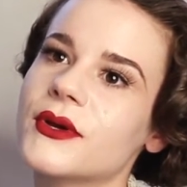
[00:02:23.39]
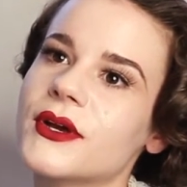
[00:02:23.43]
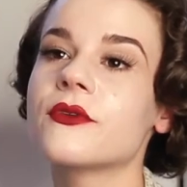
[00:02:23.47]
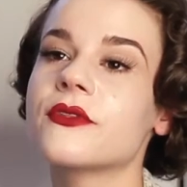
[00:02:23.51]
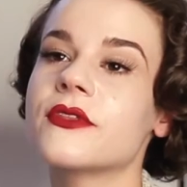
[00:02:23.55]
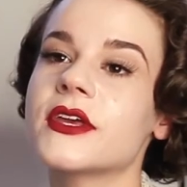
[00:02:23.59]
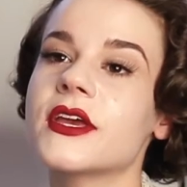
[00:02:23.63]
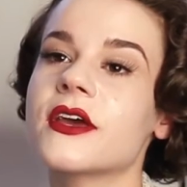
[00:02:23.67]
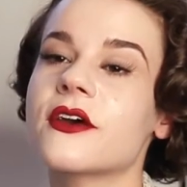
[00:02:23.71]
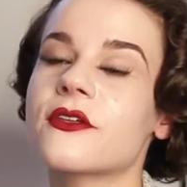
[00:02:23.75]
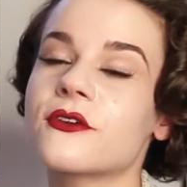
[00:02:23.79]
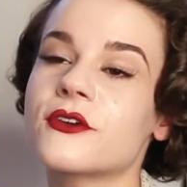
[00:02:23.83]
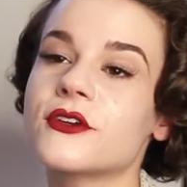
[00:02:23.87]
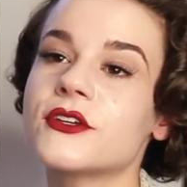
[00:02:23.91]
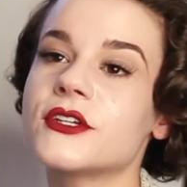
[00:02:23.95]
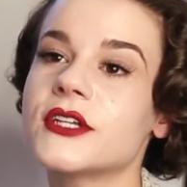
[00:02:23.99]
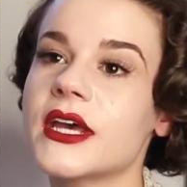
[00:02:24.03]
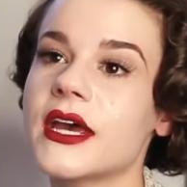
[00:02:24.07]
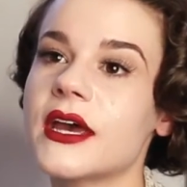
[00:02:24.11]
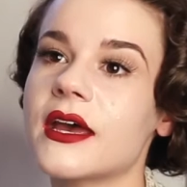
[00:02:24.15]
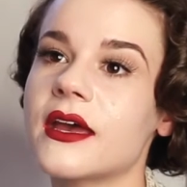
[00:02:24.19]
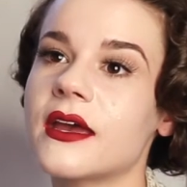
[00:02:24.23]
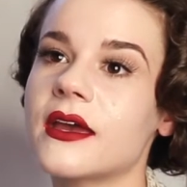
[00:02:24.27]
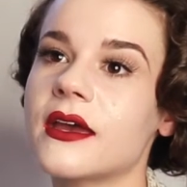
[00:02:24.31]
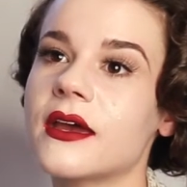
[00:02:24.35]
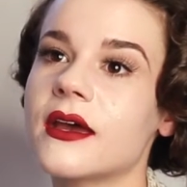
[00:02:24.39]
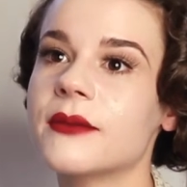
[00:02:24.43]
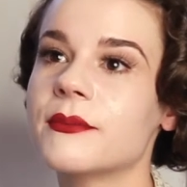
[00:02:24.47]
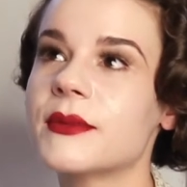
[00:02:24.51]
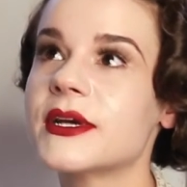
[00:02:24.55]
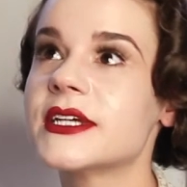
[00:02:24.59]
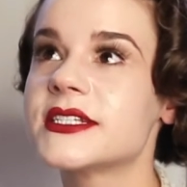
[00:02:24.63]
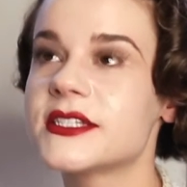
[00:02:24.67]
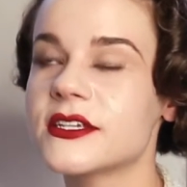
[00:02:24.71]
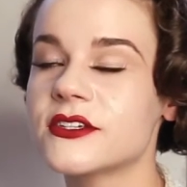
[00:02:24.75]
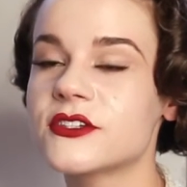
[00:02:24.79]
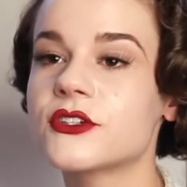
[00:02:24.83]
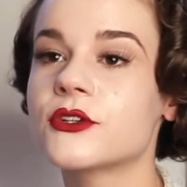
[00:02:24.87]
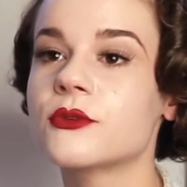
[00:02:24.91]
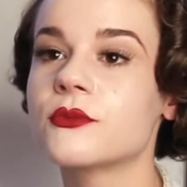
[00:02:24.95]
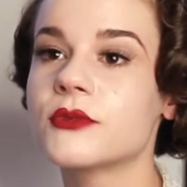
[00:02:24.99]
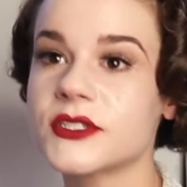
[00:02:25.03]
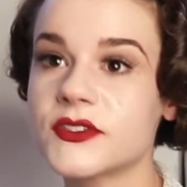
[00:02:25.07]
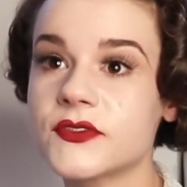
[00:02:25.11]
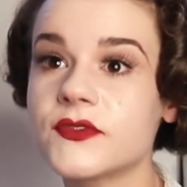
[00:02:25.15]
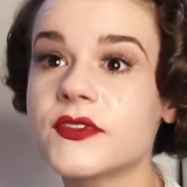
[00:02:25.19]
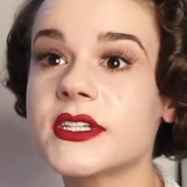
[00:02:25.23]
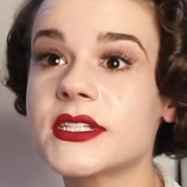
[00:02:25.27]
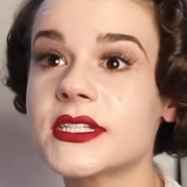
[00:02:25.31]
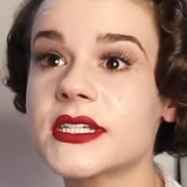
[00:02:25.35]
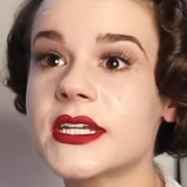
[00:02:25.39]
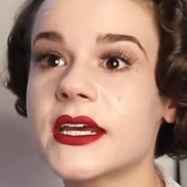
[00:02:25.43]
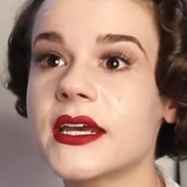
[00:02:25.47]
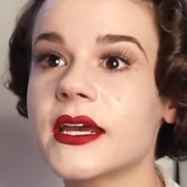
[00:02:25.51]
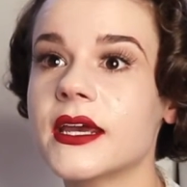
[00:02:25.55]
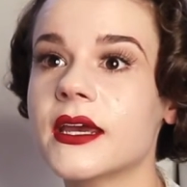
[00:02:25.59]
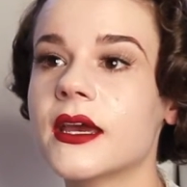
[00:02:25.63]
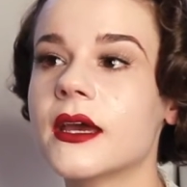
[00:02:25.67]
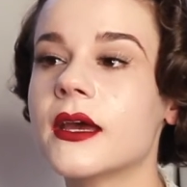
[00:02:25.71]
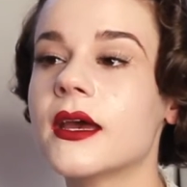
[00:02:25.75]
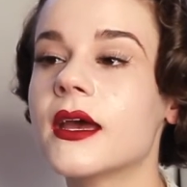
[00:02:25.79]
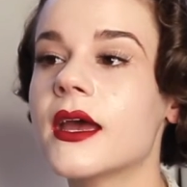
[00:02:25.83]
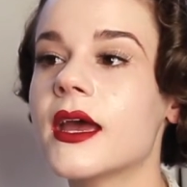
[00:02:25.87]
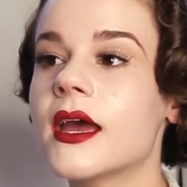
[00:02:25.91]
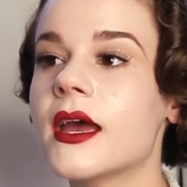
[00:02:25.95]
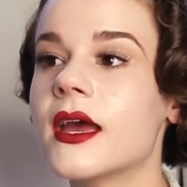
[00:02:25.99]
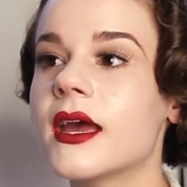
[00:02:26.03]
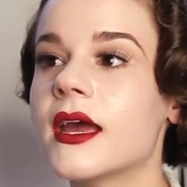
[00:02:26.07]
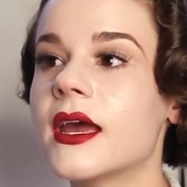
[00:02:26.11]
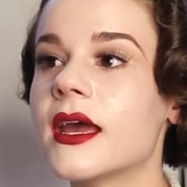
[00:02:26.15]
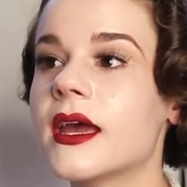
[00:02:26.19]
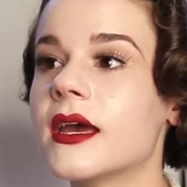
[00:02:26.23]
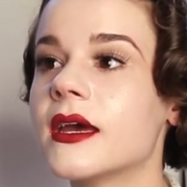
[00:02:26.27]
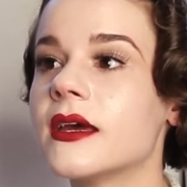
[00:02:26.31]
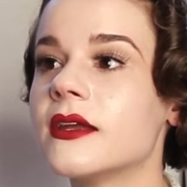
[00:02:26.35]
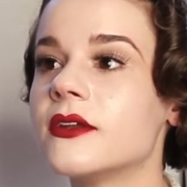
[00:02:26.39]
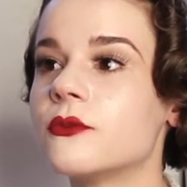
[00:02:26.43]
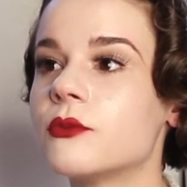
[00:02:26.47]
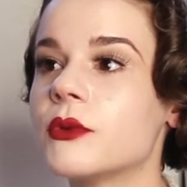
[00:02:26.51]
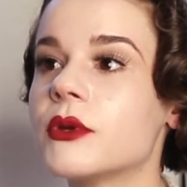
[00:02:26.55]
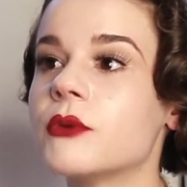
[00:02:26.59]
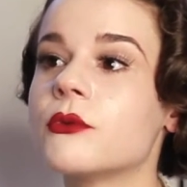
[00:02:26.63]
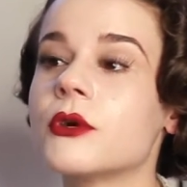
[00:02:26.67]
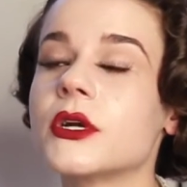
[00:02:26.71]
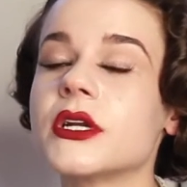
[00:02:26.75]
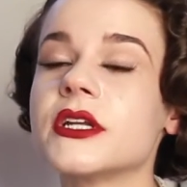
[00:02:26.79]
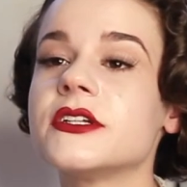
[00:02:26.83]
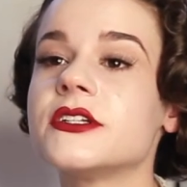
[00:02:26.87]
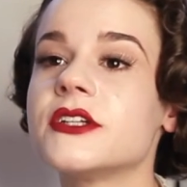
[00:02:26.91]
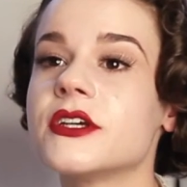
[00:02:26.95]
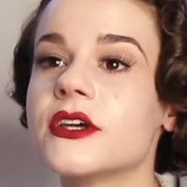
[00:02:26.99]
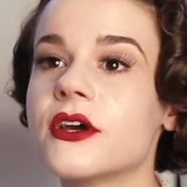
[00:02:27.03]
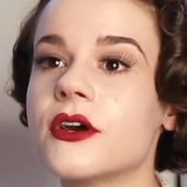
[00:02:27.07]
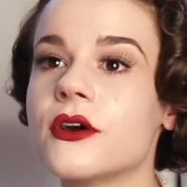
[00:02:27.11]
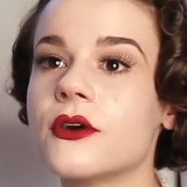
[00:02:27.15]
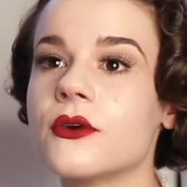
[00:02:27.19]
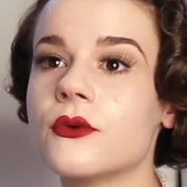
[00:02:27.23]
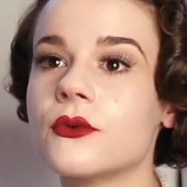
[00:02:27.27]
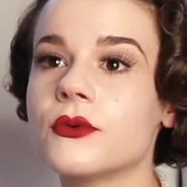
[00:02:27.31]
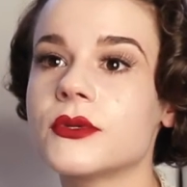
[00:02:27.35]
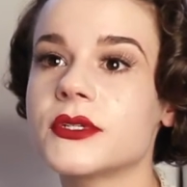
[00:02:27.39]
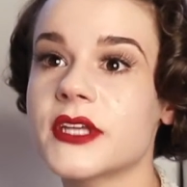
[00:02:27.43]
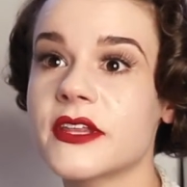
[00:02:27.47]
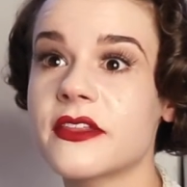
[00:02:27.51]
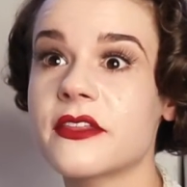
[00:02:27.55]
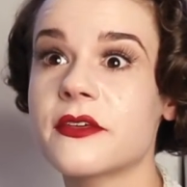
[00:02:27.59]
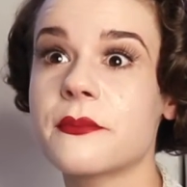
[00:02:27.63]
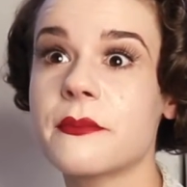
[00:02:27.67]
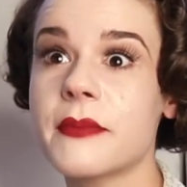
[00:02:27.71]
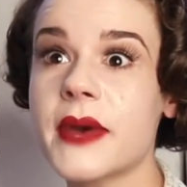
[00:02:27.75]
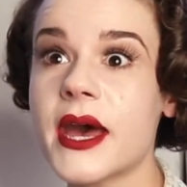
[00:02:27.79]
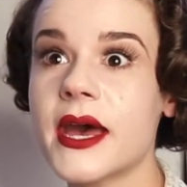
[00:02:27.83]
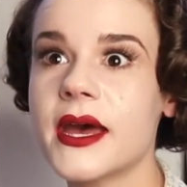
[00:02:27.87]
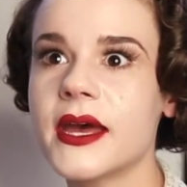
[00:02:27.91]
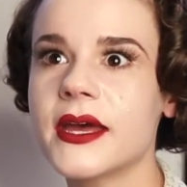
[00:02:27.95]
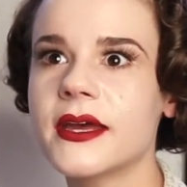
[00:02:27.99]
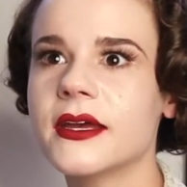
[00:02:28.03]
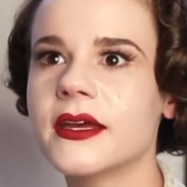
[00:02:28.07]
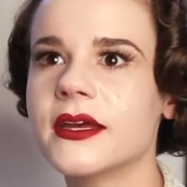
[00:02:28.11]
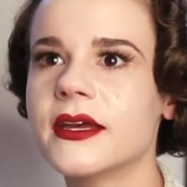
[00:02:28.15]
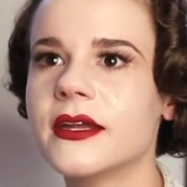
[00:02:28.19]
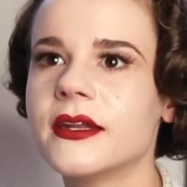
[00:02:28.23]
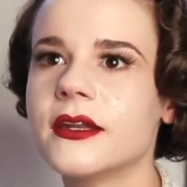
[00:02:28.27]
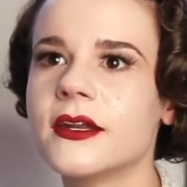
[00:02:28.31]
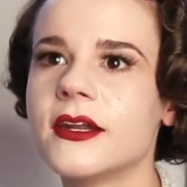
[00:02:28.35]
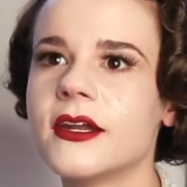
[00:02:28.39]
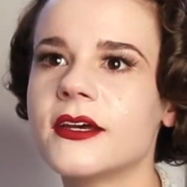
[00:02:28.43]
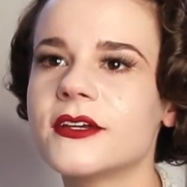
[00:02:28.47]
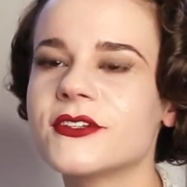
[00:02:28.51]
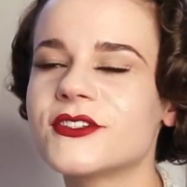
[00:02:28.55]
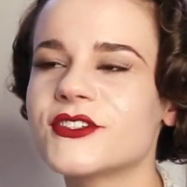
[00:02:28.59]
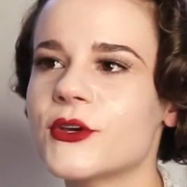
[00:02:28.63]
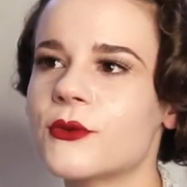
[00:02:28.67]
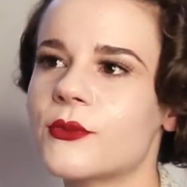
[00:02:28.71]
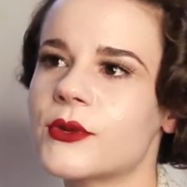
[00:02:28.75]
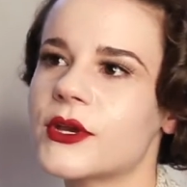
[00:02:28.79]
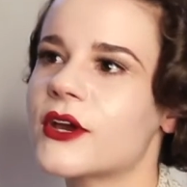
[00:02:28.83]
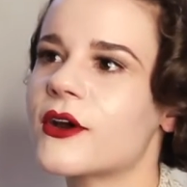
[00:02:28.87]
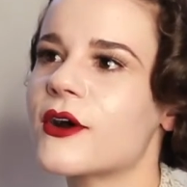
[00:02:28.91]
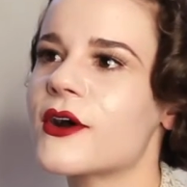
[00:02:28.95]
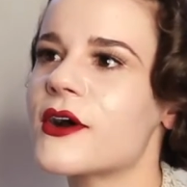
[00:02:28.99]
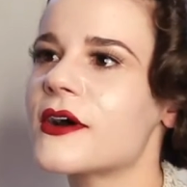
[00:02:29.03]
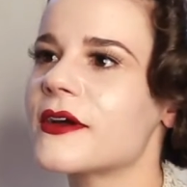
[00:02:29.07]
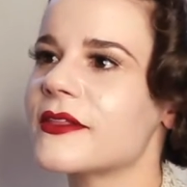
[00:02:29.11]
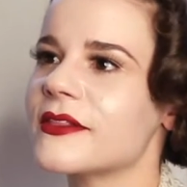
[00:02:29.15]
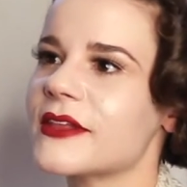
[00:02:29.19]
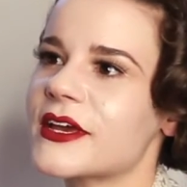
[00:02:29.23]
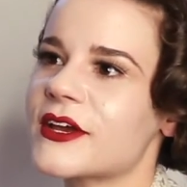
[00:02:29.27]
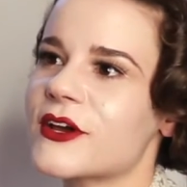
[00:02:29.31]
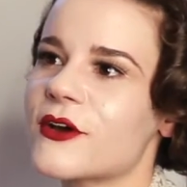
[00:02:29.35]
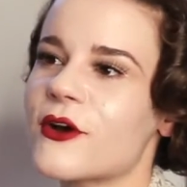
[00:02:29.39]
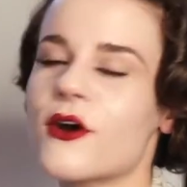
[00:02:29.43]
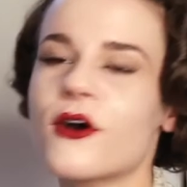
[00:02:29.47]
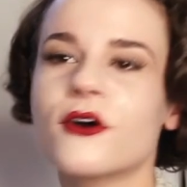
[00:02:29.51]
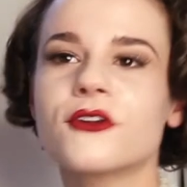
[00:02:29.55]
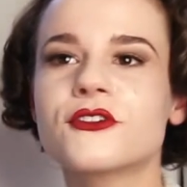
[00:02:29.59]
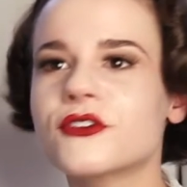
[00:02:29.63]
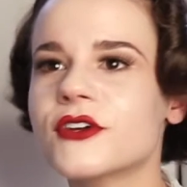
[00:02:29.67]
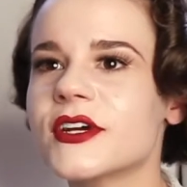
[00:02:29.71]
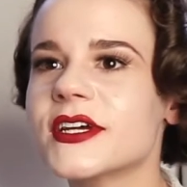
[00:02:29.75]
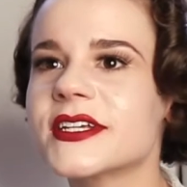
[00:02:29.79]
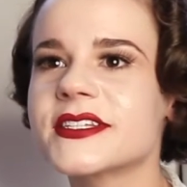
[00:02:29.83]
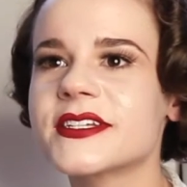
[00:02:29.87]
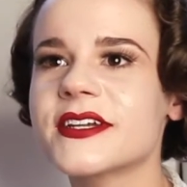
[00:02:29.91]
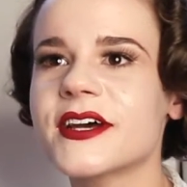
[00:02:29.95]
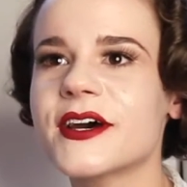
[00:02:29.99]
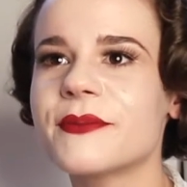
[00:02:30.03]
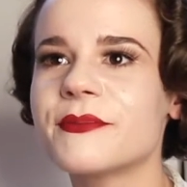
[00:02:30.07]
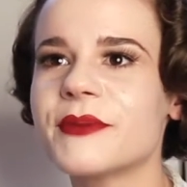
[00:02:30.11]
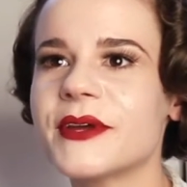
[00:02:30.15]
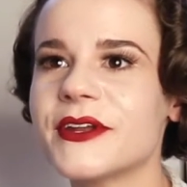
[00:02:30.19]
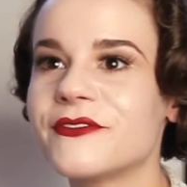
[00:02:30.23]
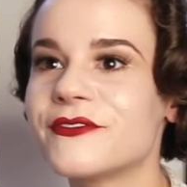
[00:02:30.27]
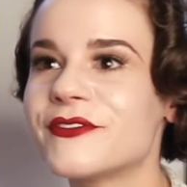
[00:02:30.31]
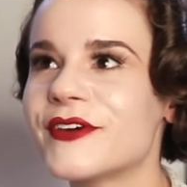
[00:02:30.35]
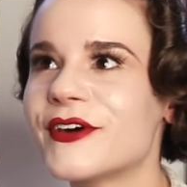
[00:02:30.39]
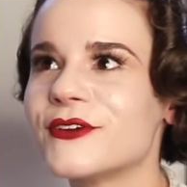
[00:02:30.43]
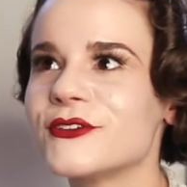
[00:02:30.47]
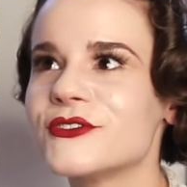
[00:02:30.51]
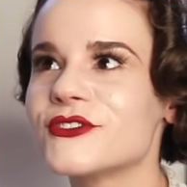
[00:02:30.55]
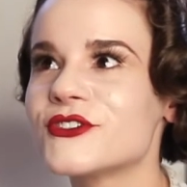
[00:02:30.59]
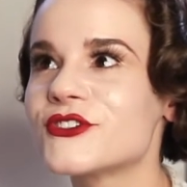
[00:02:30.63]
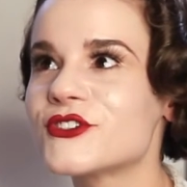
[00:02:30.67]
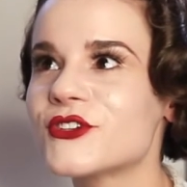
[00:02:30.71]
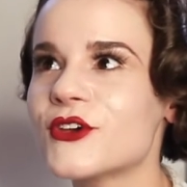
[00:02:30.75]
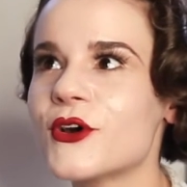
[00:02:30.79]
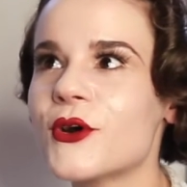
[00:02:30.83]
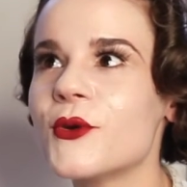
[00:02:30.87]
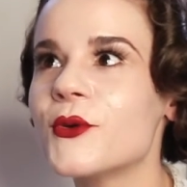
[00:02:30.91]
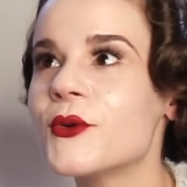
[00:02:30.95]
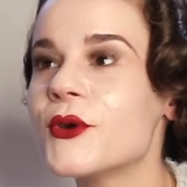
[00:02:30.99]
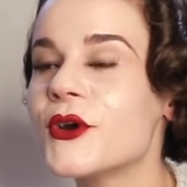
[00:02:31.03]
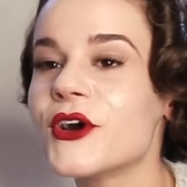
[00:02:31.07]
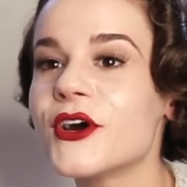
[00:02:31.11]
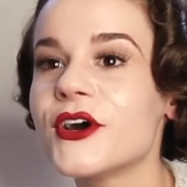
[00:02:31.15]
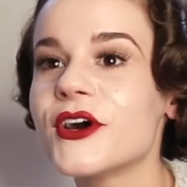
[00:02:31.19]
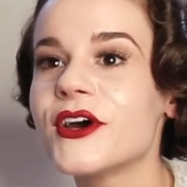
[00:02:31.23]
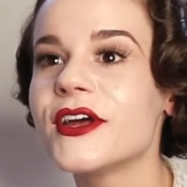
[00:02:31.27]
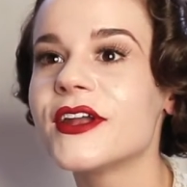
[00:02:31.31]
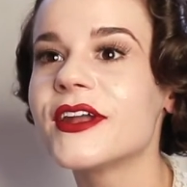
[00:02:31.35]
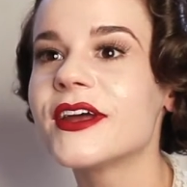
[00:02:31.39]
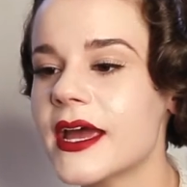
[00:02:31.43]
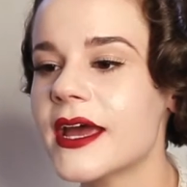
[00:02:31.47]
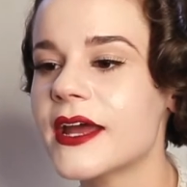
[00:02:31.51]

Well, the other day, my sister was visiting and we wanted to go to the Met, and so we got like all dressed up and felt so good.